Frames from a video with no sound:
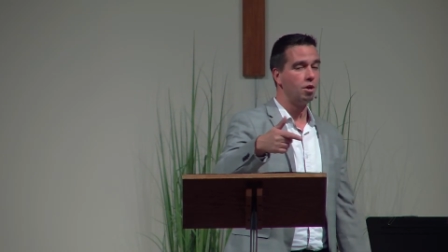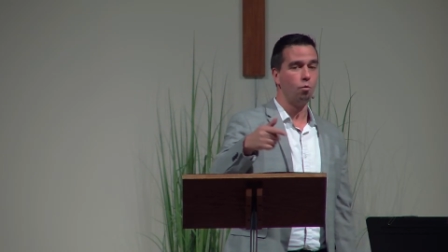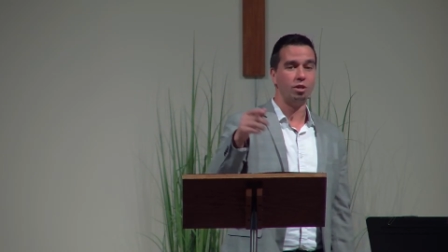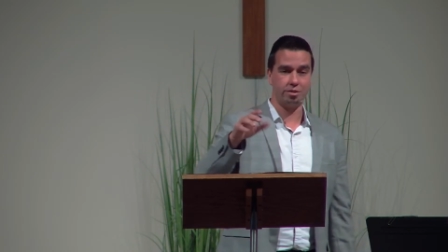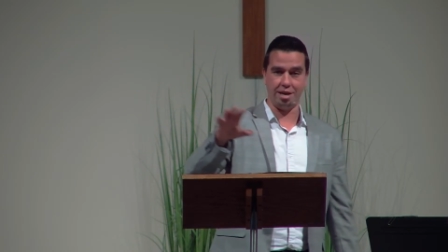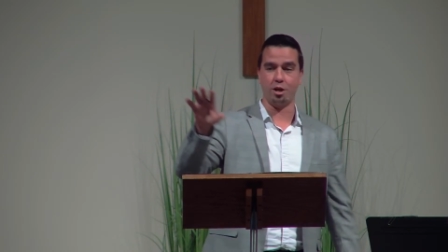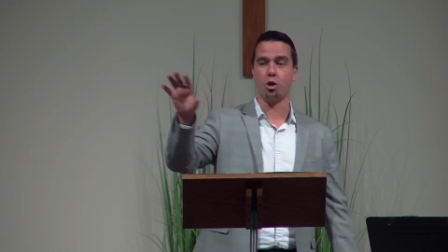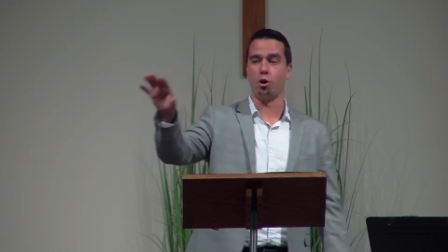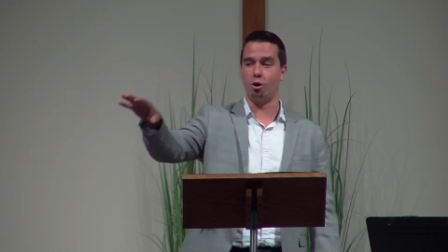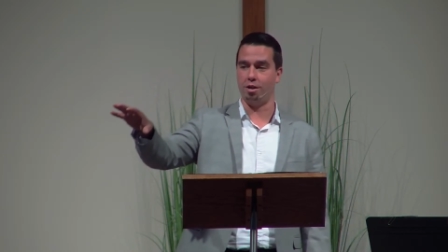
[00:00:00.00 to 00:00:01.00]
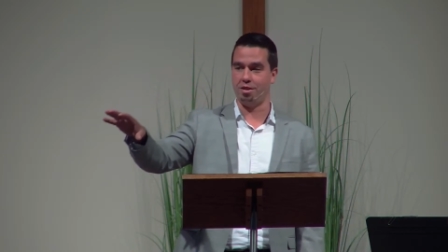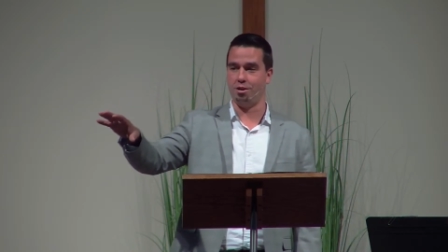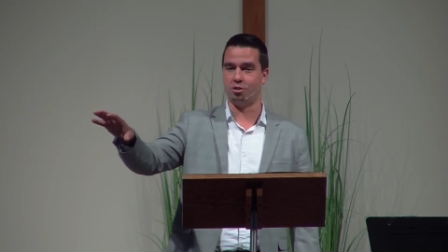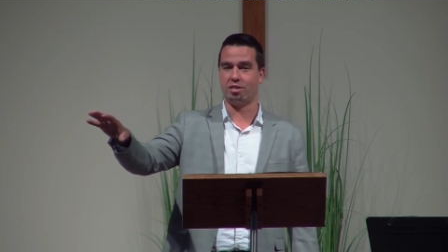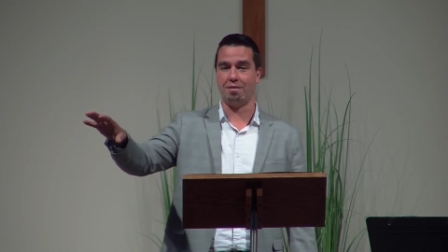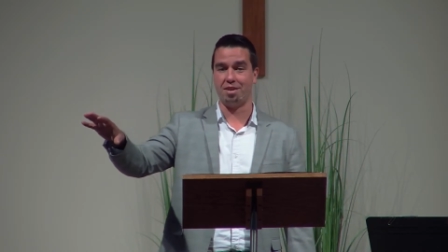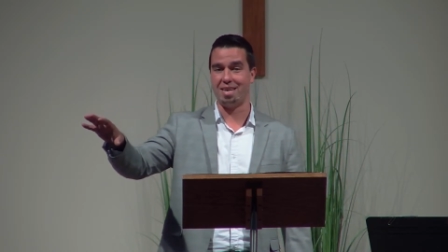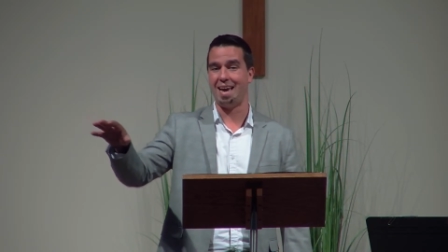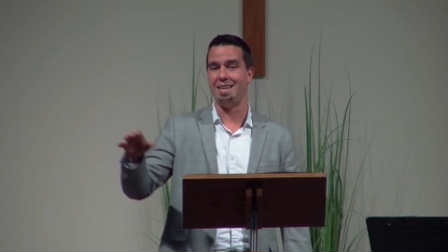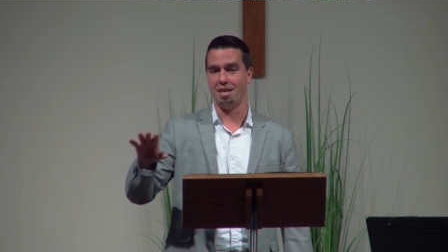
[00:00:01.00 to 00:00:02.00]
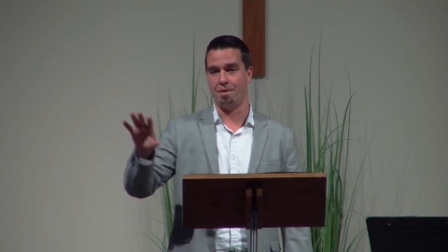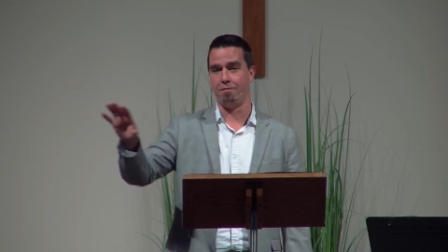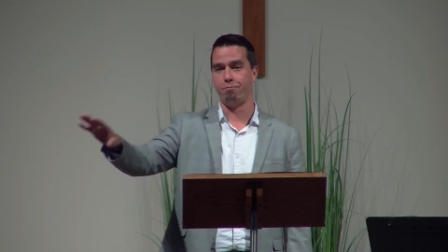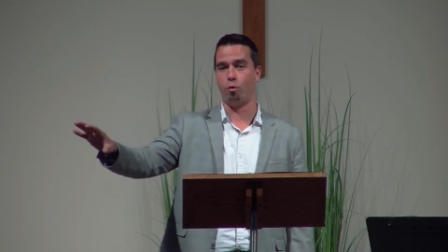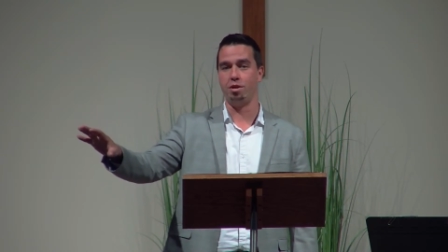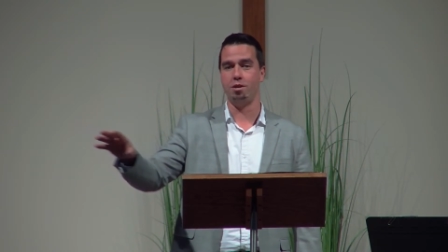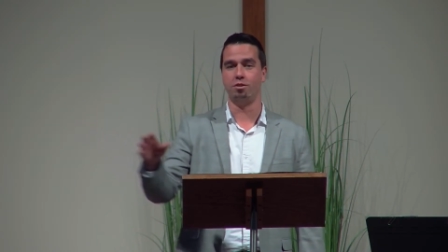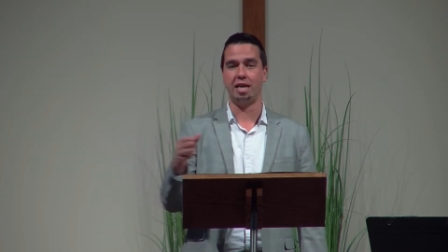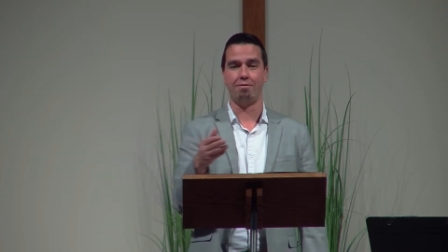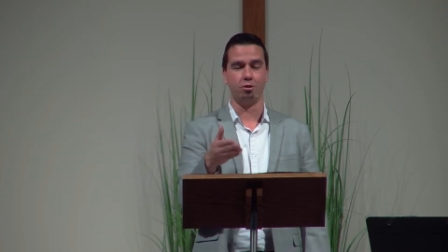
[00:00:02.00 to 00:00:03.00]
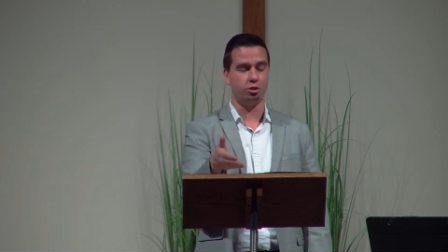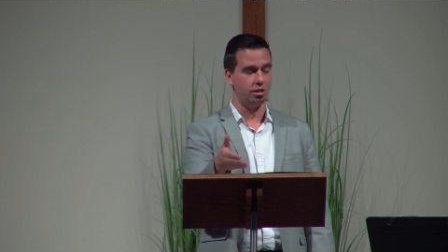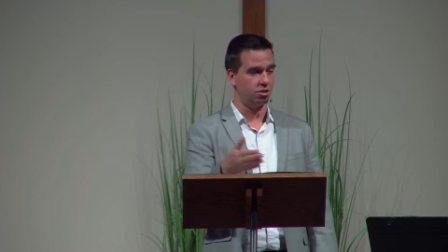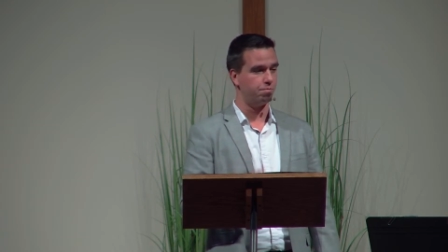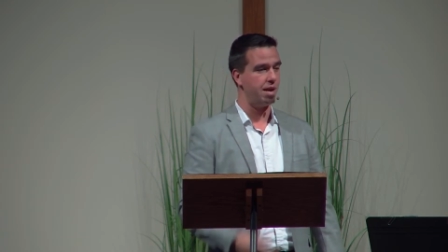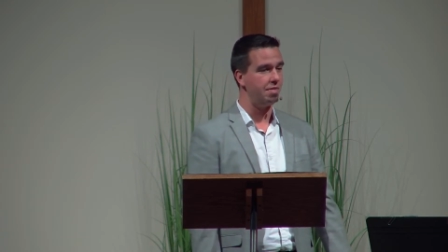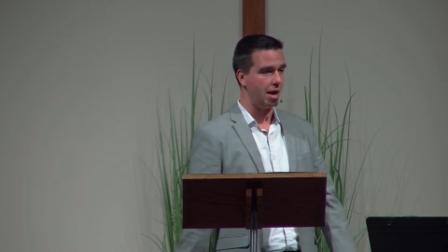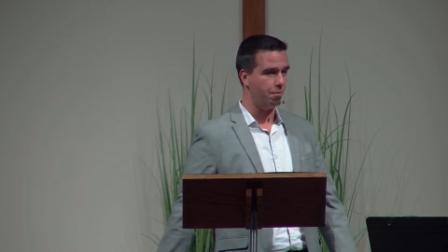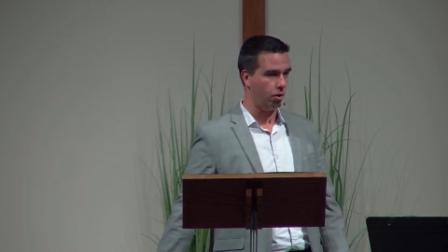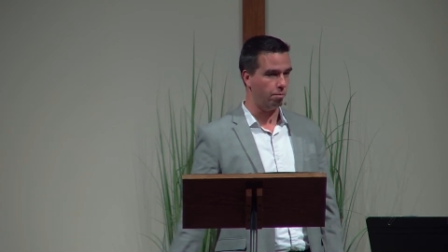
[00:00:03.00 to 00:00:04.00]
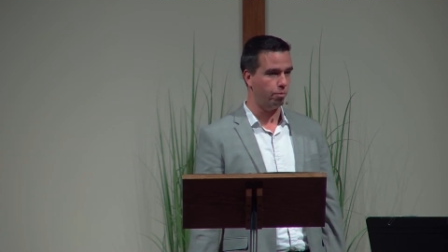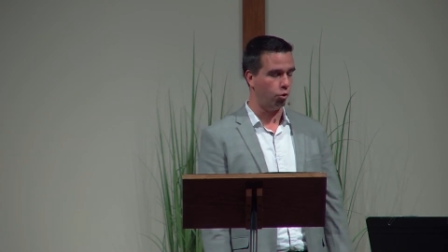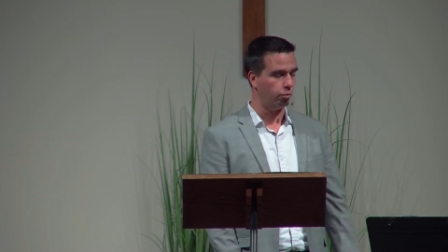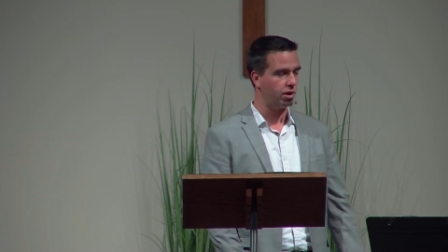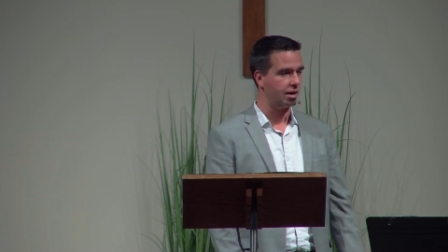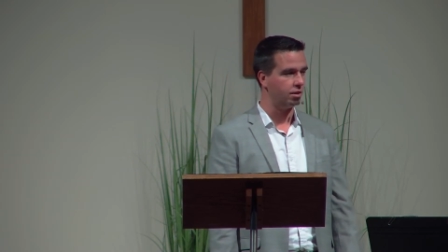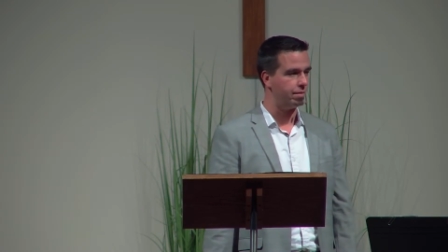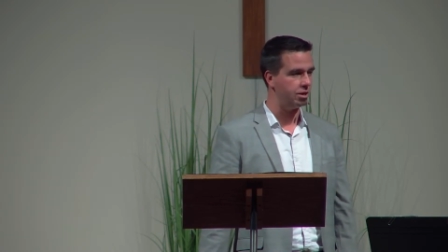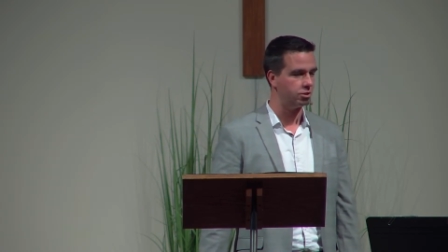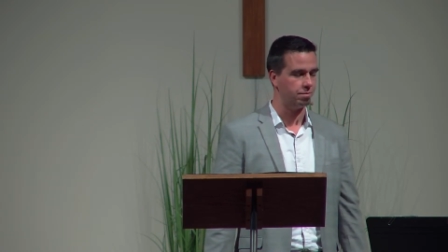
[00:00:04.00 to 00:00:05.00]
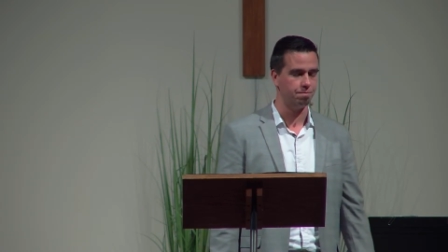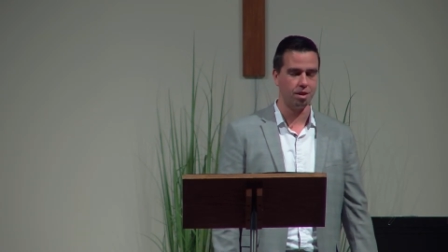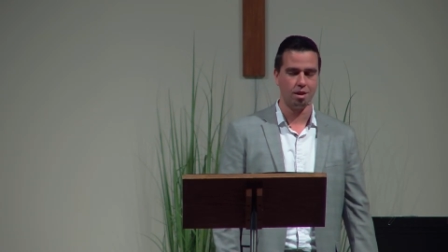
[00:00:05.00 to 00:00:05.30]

which then occurred in the year 70 AD, about 40 years after Jesus made that bold proclamation,